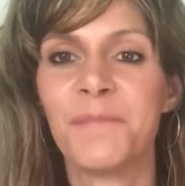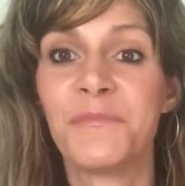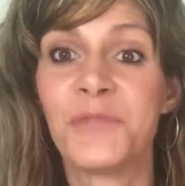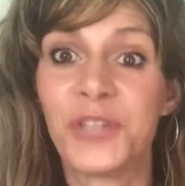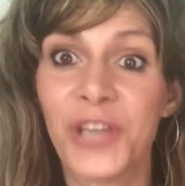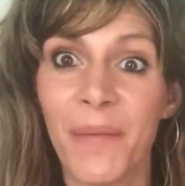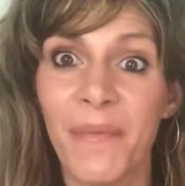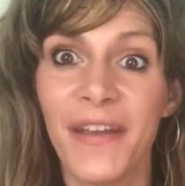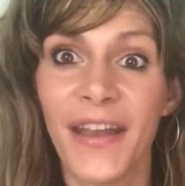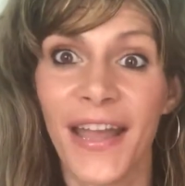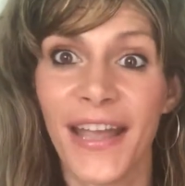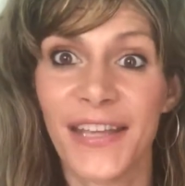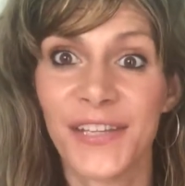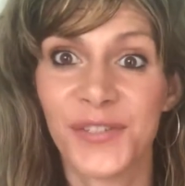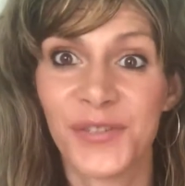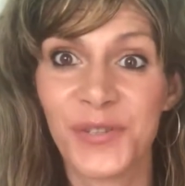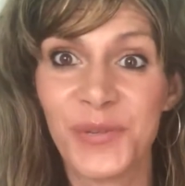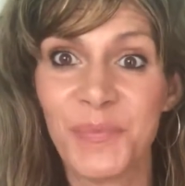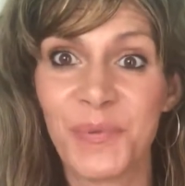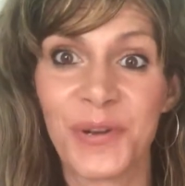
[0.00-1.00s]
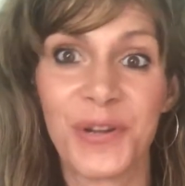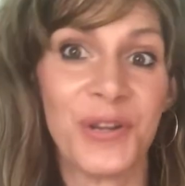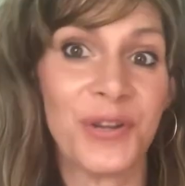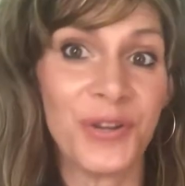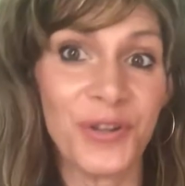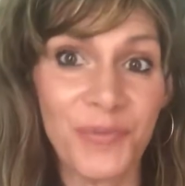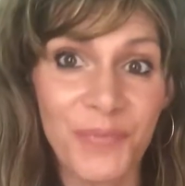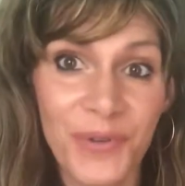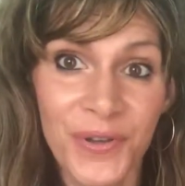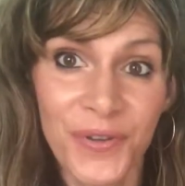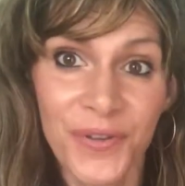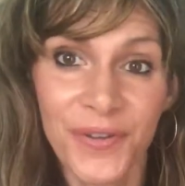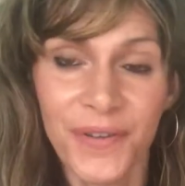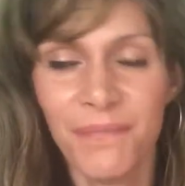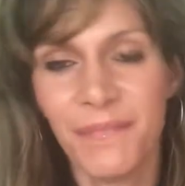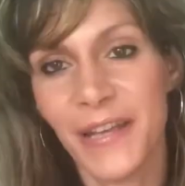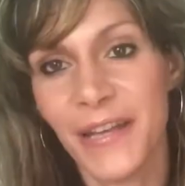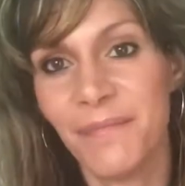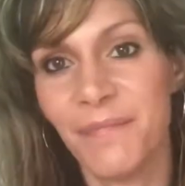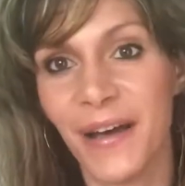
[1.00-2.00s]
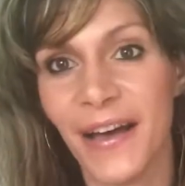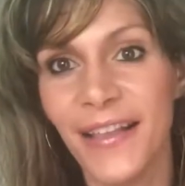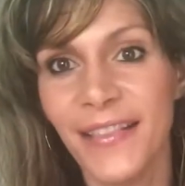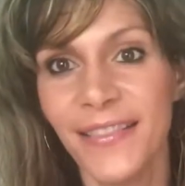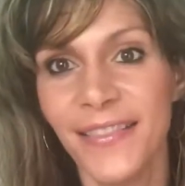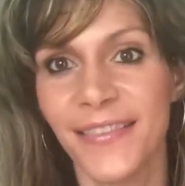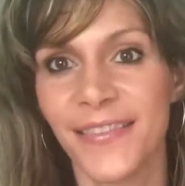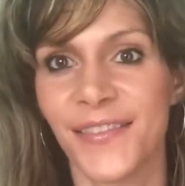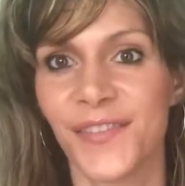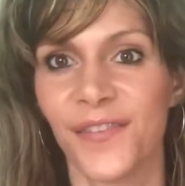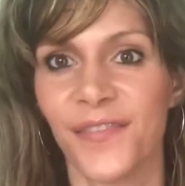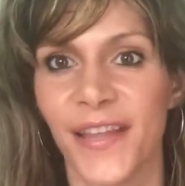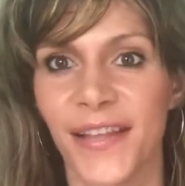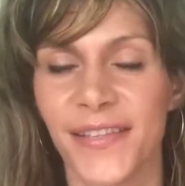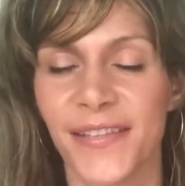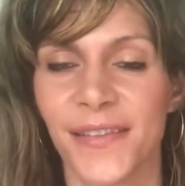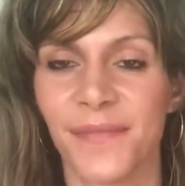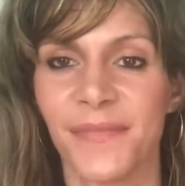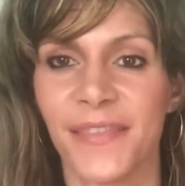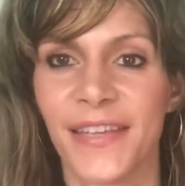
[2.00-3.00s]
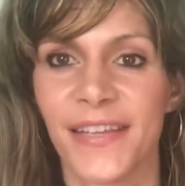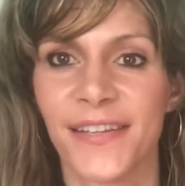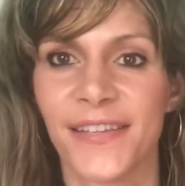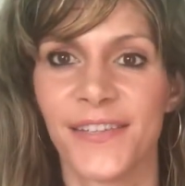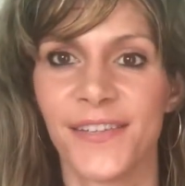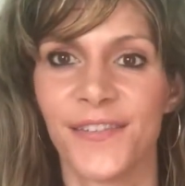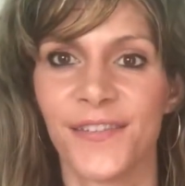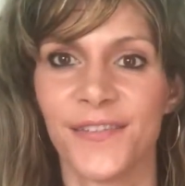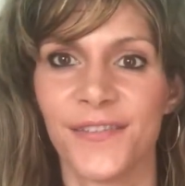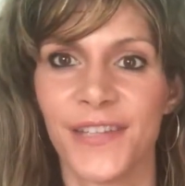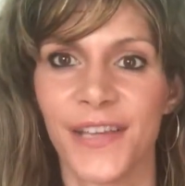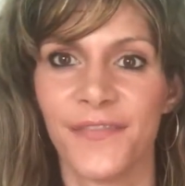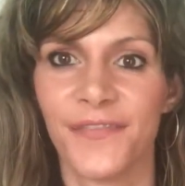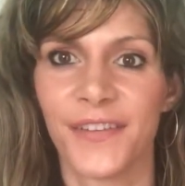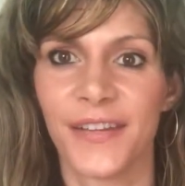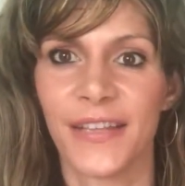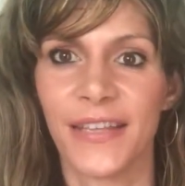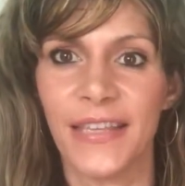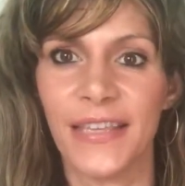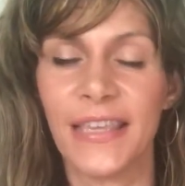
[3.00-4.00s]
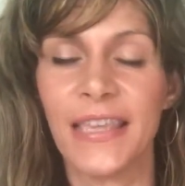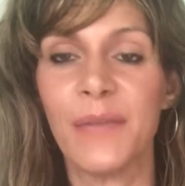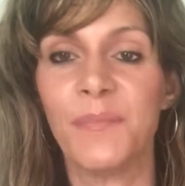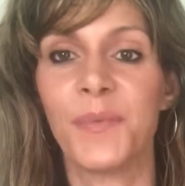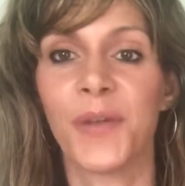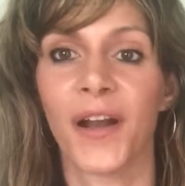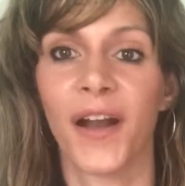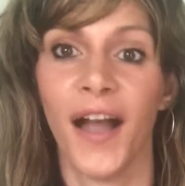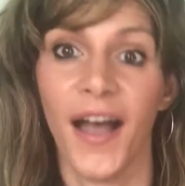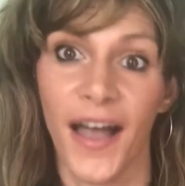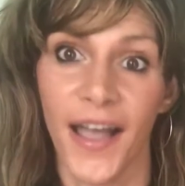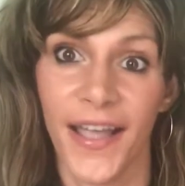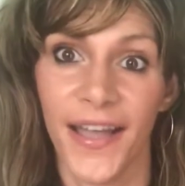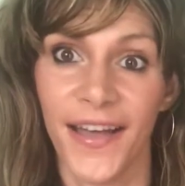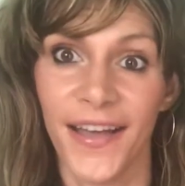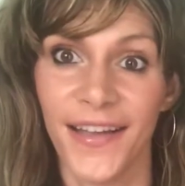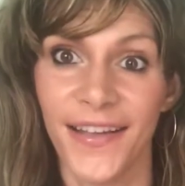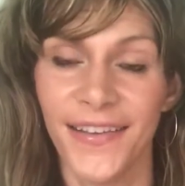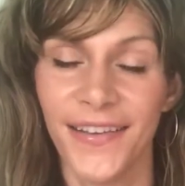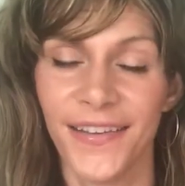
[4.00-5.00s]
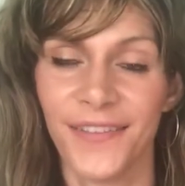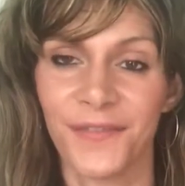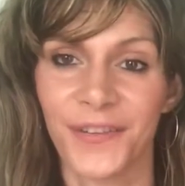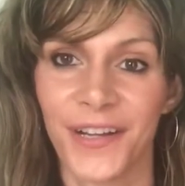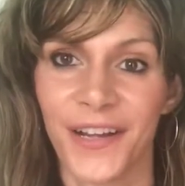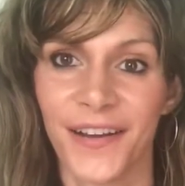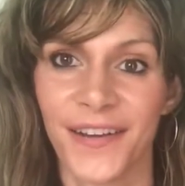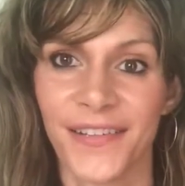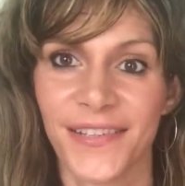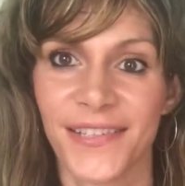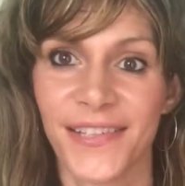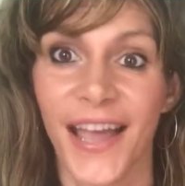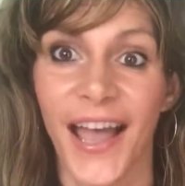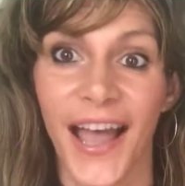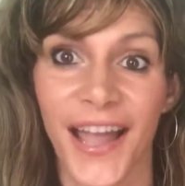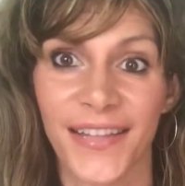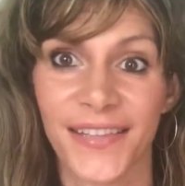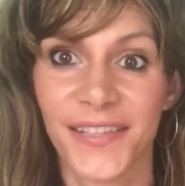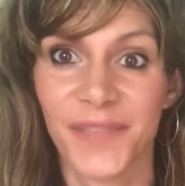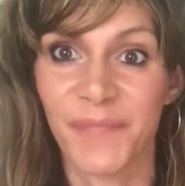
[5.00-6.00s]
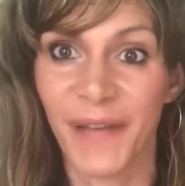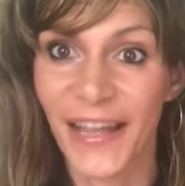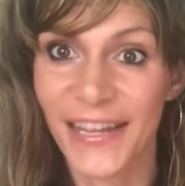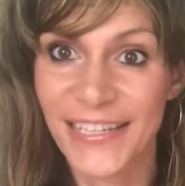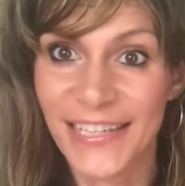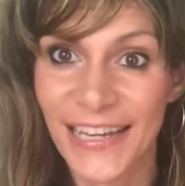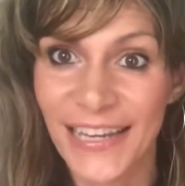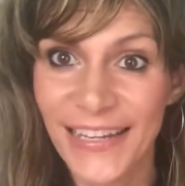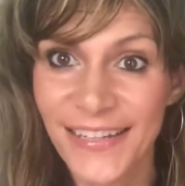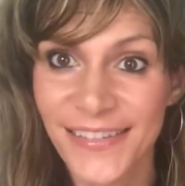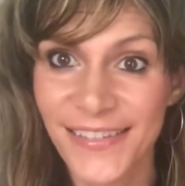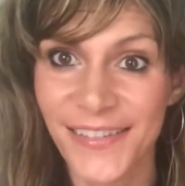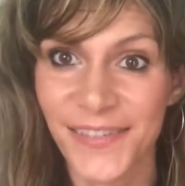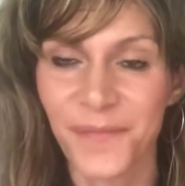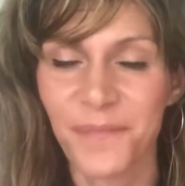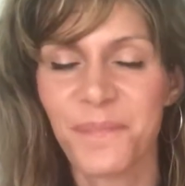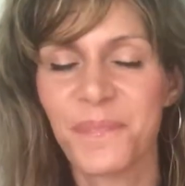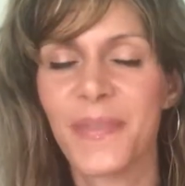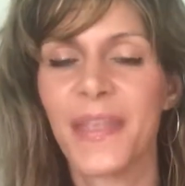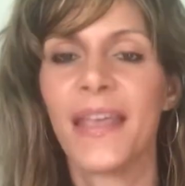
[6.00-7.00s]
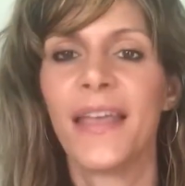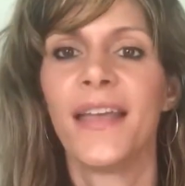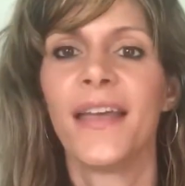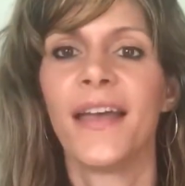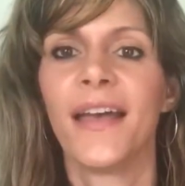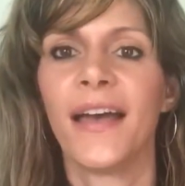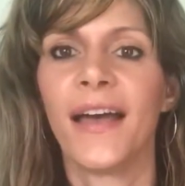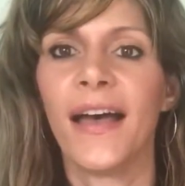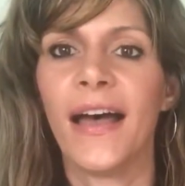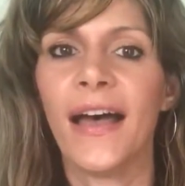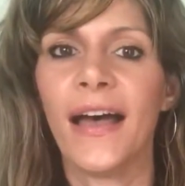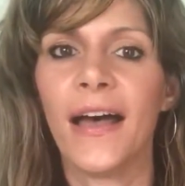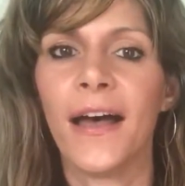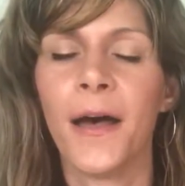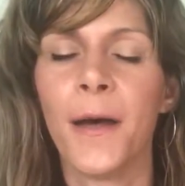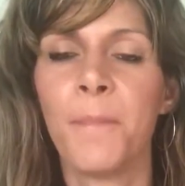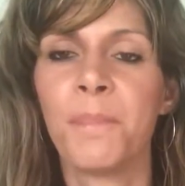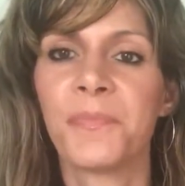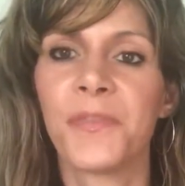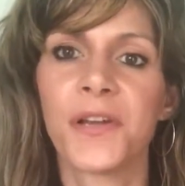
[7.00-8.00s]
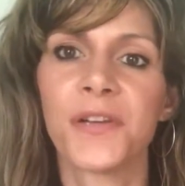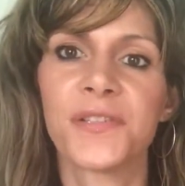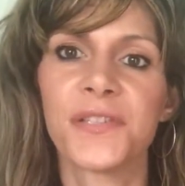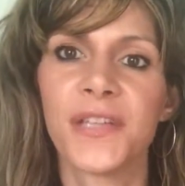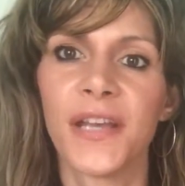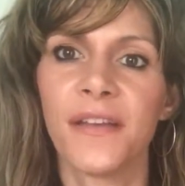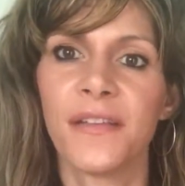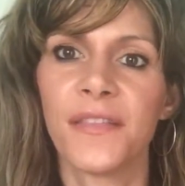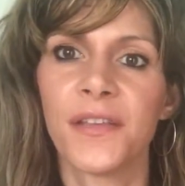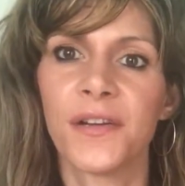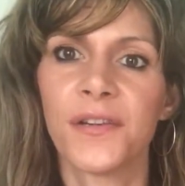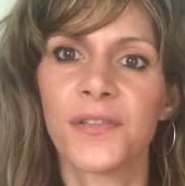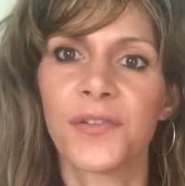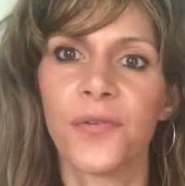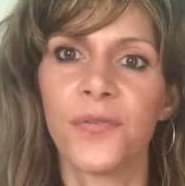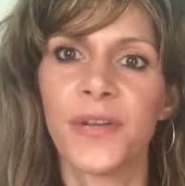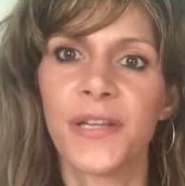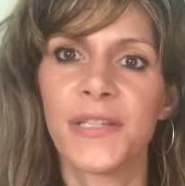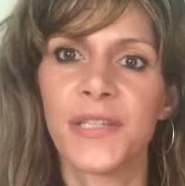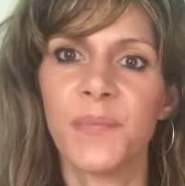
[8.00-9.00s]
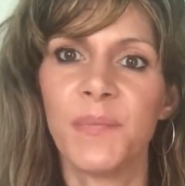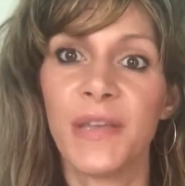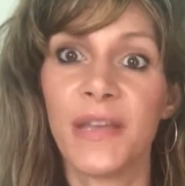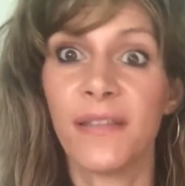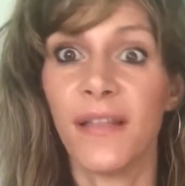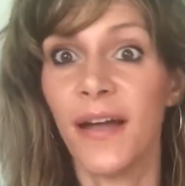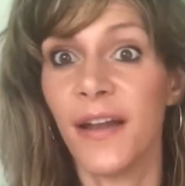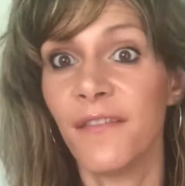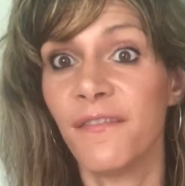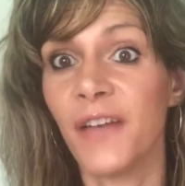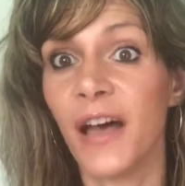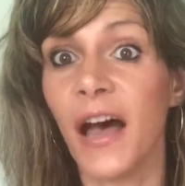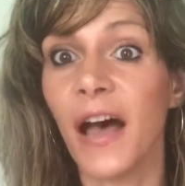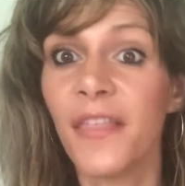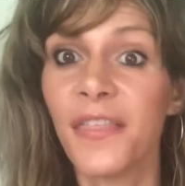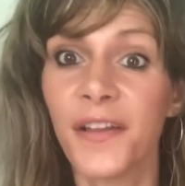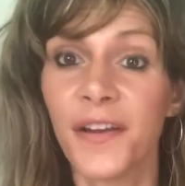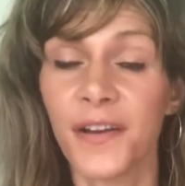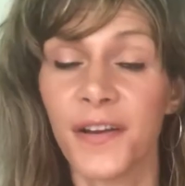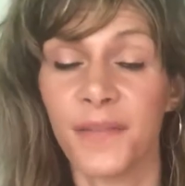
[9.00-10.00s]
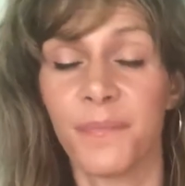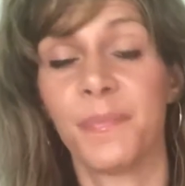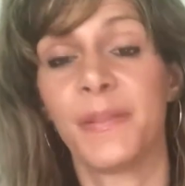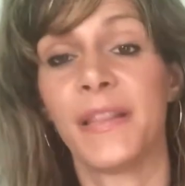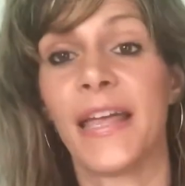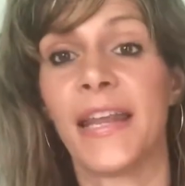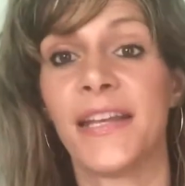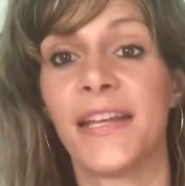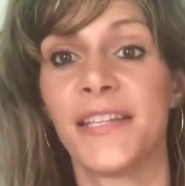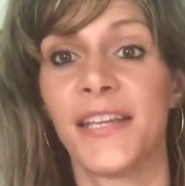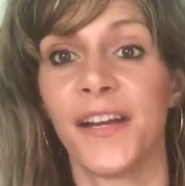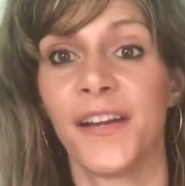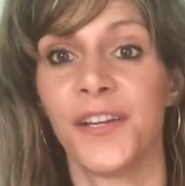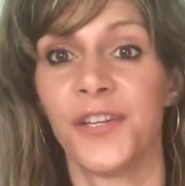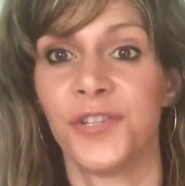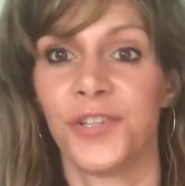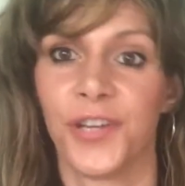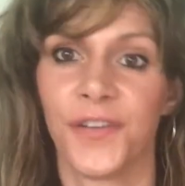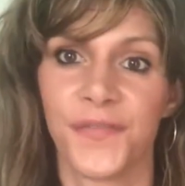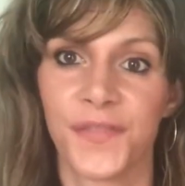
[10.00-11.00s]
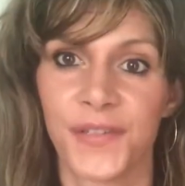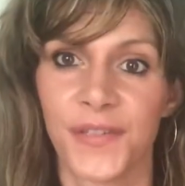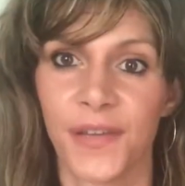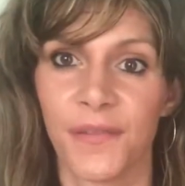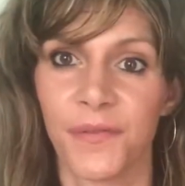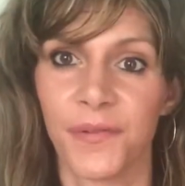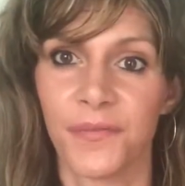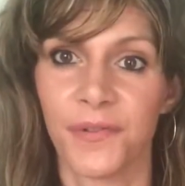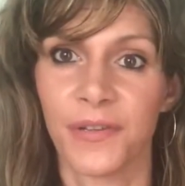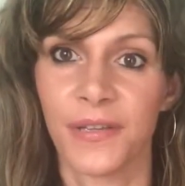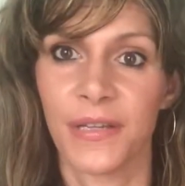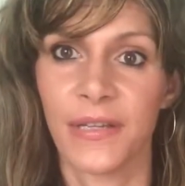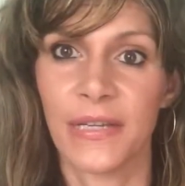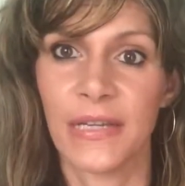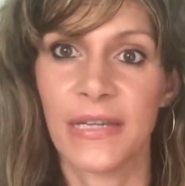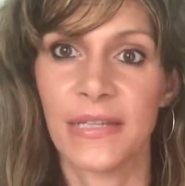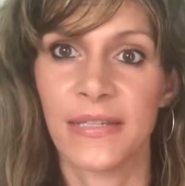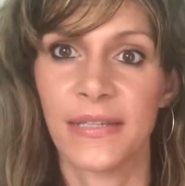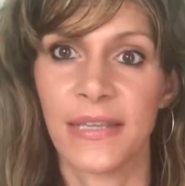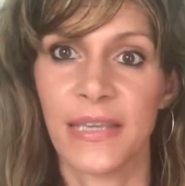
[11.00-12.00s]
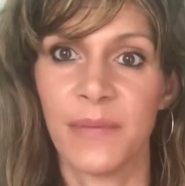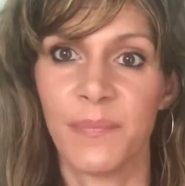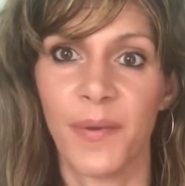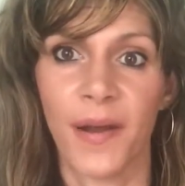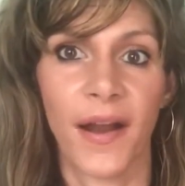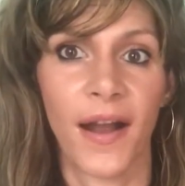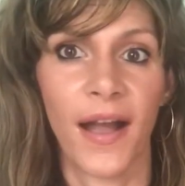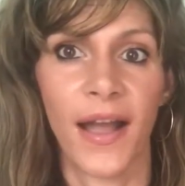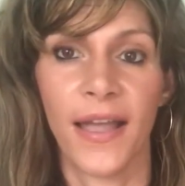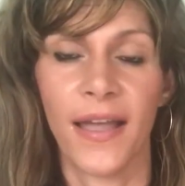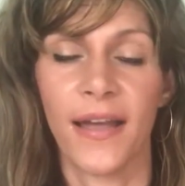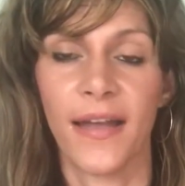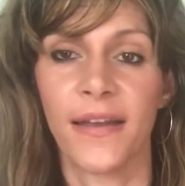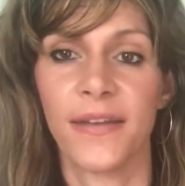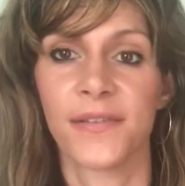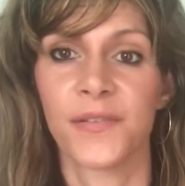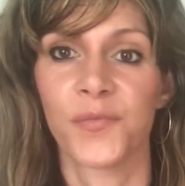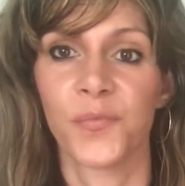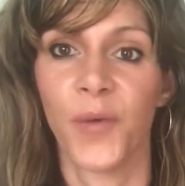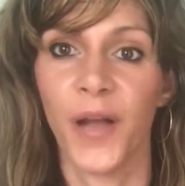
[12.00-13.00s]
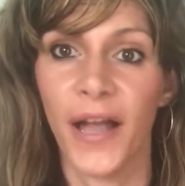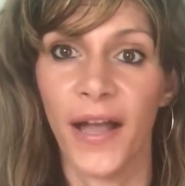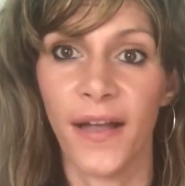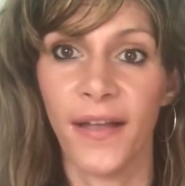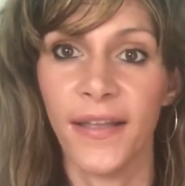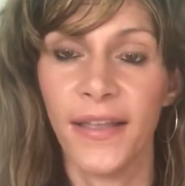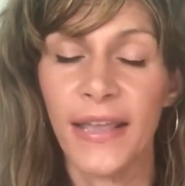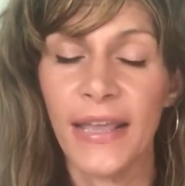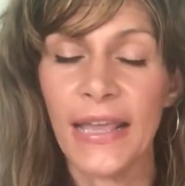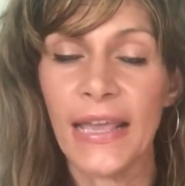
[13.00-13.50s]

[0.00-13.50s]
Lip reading: Gemini super new moon mid-month, so that's something to definitely keep your eye on in regards to hotspot dates. There's going to be a lot of other planetary shifts that we really need to keep our eye on as well.